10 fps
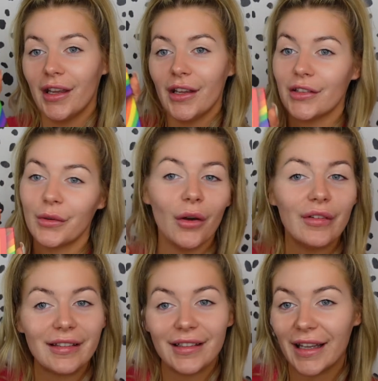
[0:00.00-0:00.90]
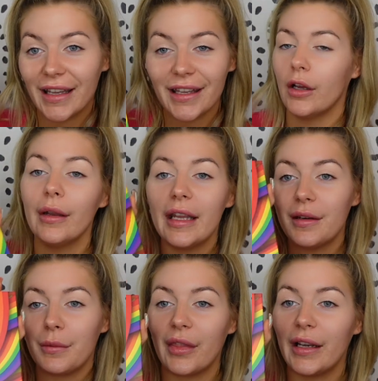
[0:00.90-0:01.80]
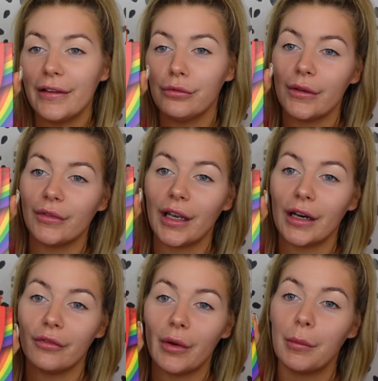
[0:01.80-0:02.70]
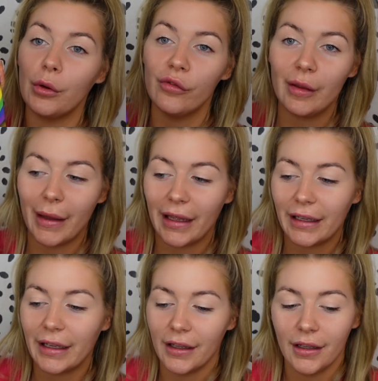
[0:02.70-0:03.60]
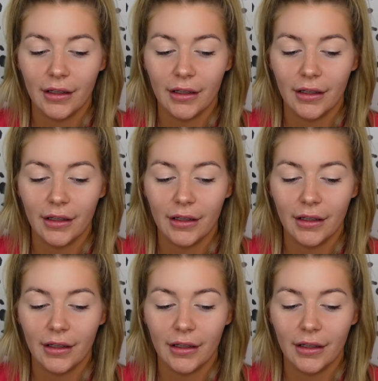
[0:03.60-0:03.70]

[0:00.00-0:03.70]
So obviously going in with the Live With Love Morphe palette.